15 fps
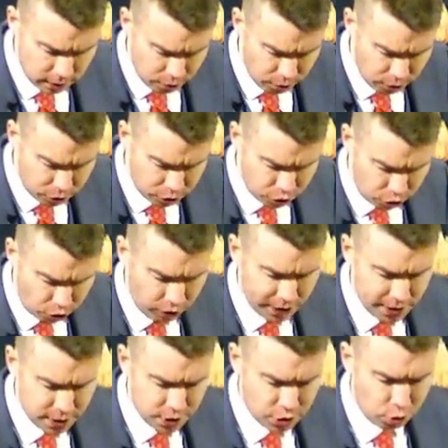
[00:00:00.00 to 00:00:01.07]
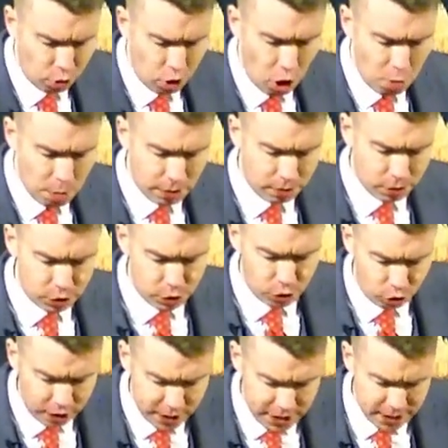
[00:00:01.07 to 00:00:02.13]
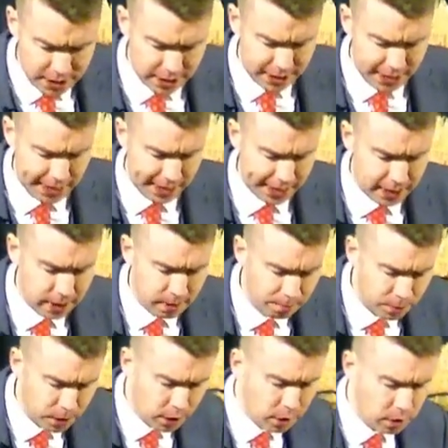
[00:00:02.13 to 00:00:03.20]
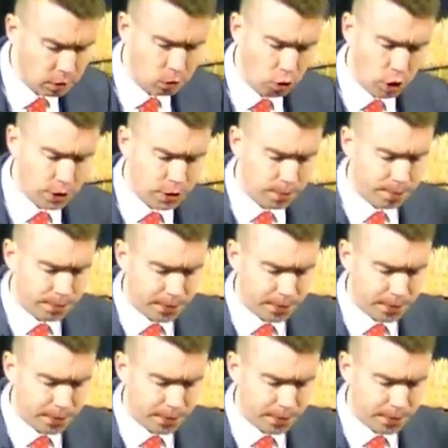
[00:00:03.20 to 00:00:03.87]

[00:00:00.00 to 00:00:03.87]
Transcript: rejoice. Oh, how we rejoice today. Lord,